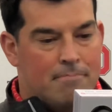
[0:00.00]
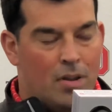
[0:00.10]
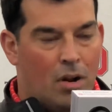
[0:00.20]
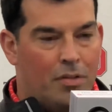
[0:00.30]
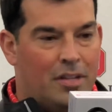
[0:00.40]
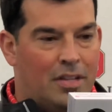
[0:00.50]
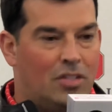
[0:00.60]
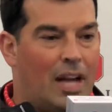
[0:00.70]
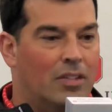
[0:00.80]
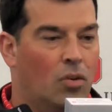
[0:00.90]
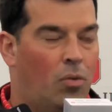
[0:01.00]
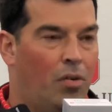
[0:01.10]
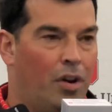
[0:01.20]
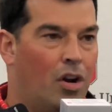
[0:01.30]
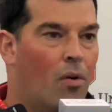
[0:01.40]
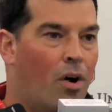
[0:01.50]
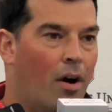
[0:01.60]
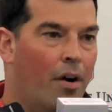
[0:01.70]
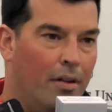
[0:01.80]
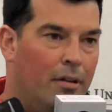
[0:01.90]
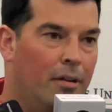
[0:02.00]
you know, these guys are willing to go hard.